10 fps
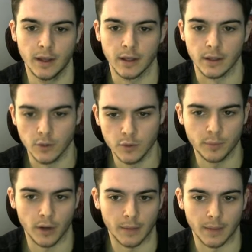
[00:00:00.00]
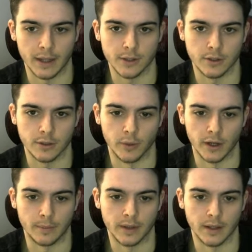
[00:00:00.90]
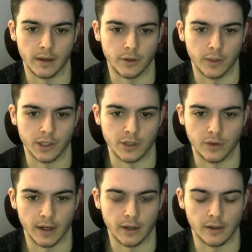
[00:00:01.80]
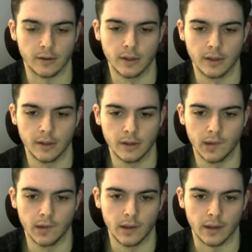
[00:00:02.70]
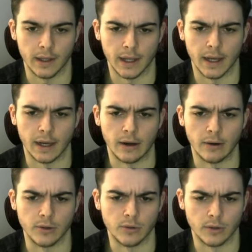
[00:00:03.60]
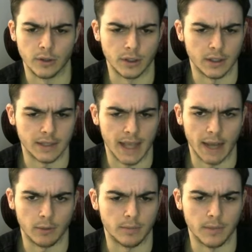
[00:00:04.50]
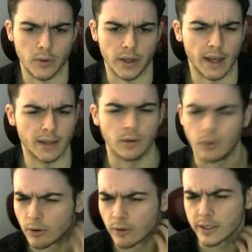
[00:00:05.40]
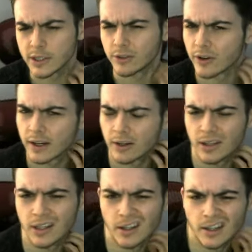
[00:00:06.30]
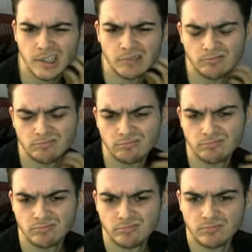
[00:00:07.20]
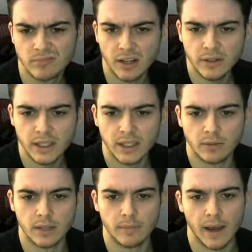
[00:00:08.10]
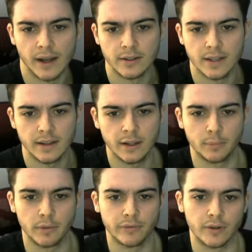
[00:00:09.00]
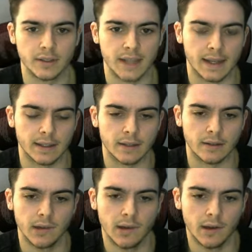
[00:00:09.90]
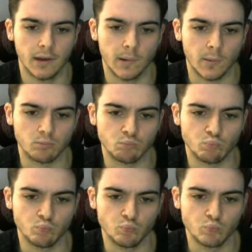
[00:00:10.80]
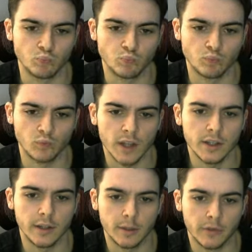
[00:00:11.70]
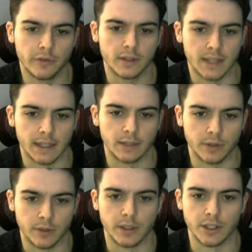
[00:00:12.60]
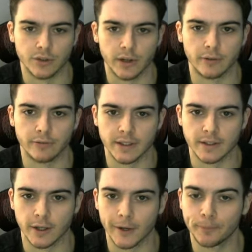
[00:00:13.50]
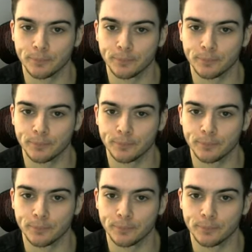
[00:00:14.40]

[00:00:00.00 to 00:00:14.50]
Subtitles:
Use Prime Catcher to bring up the other Regidrago. Now, you could attack with Mew EX or Regidrago here. I don't think it really matters. I think I'll prefer attacking... Actually, I think I'll prefer attacking with the Regidrago V-Star.